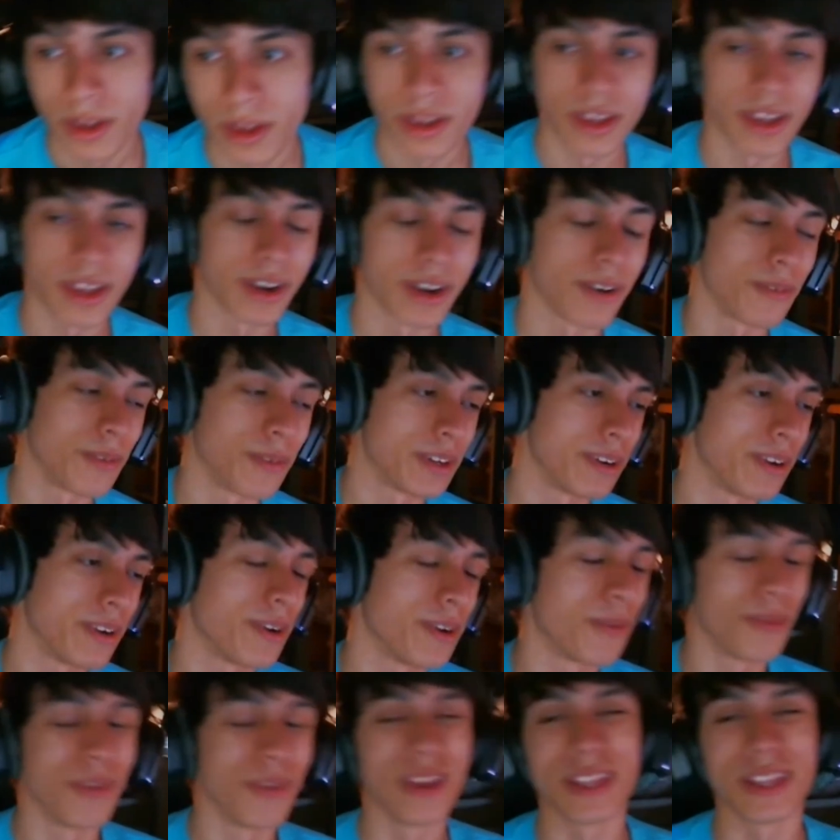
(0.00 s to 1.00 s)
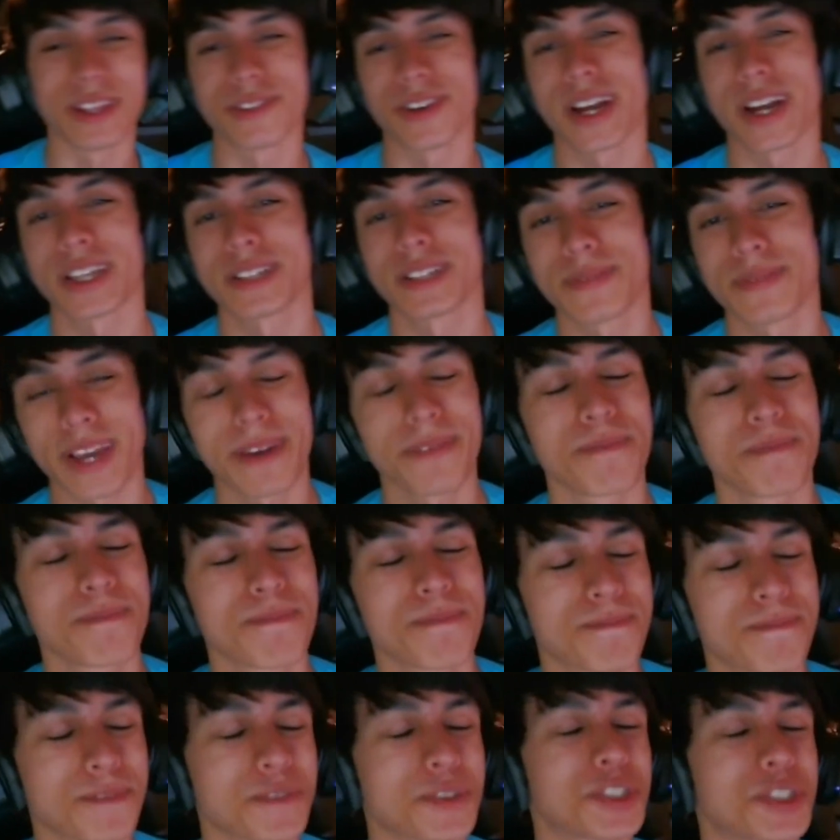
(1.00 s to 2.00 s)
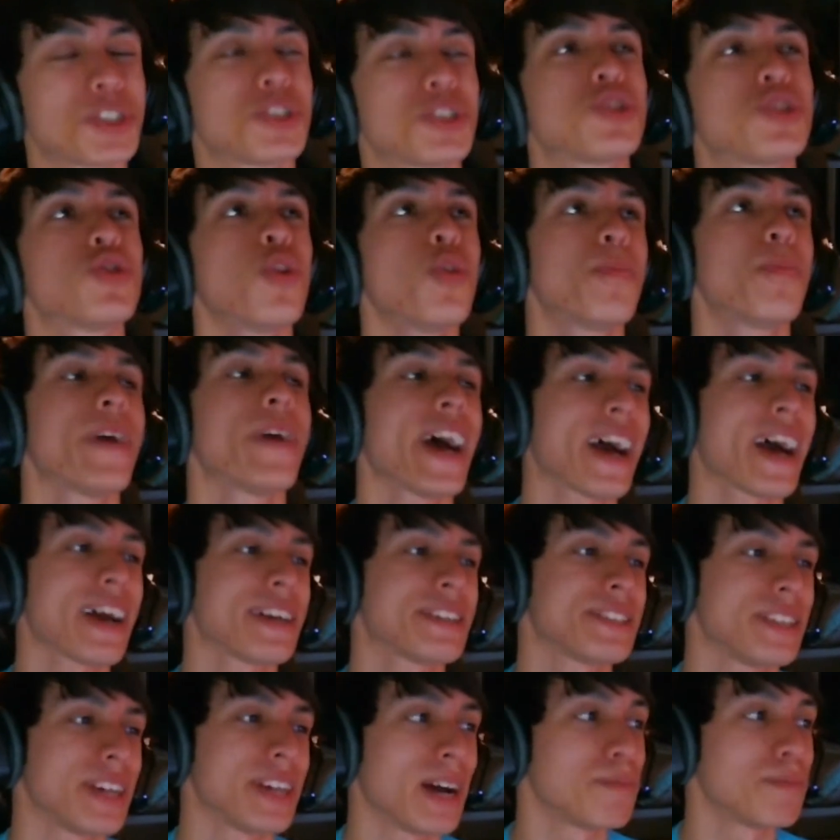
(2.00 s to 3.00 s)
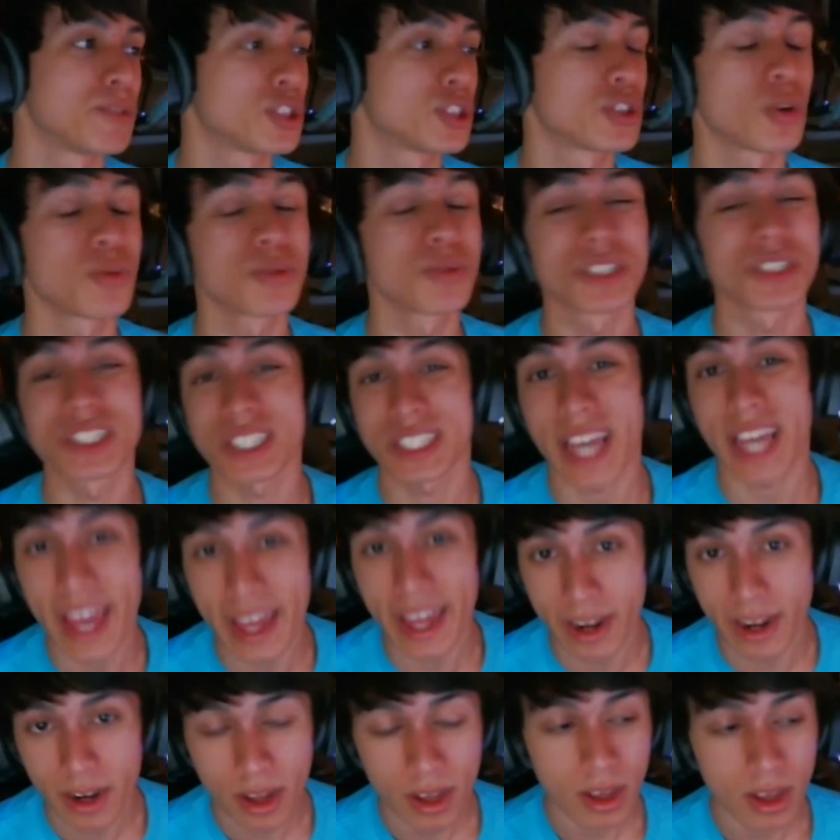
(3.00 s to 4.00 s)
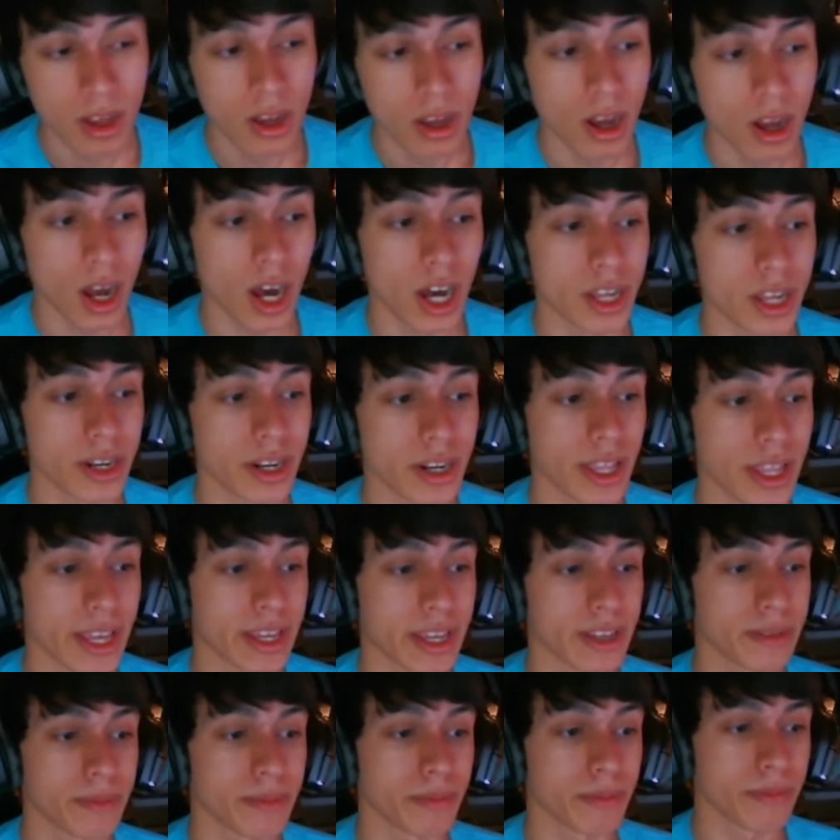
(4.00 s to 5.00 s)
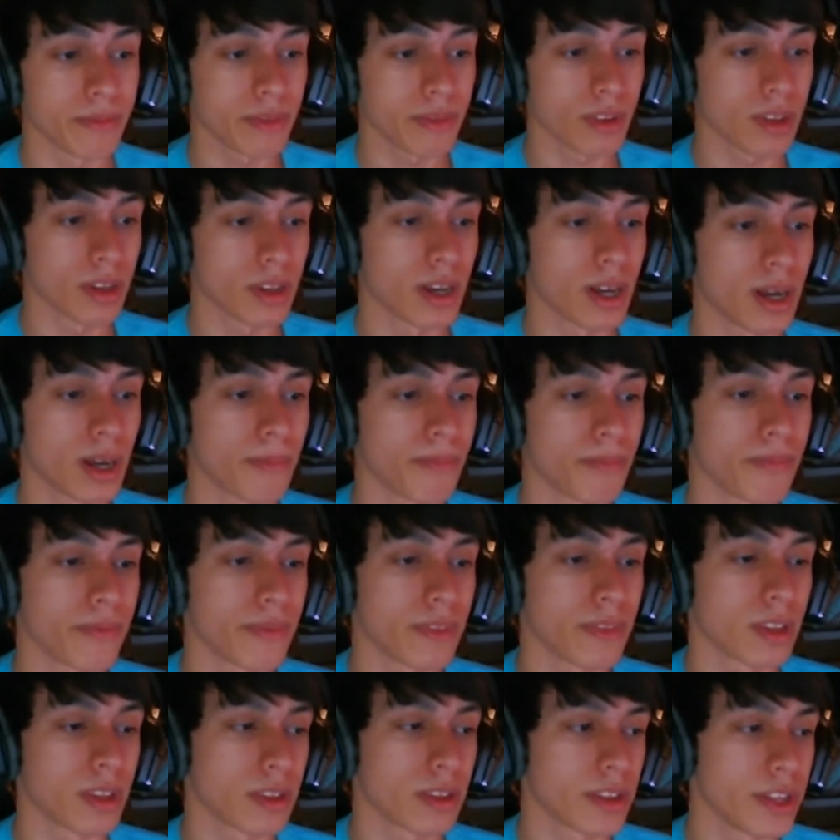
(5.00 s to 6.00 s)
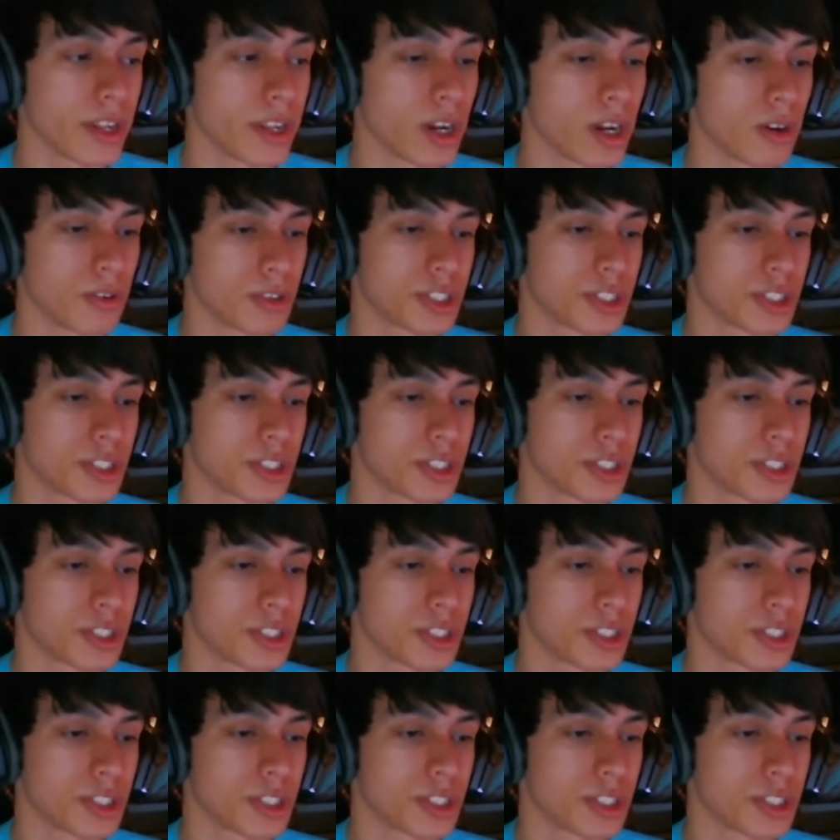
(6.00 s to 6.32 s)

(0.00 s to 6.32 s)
you know, what really drives me. I'm just so passionate. I'm so set on, like, you know,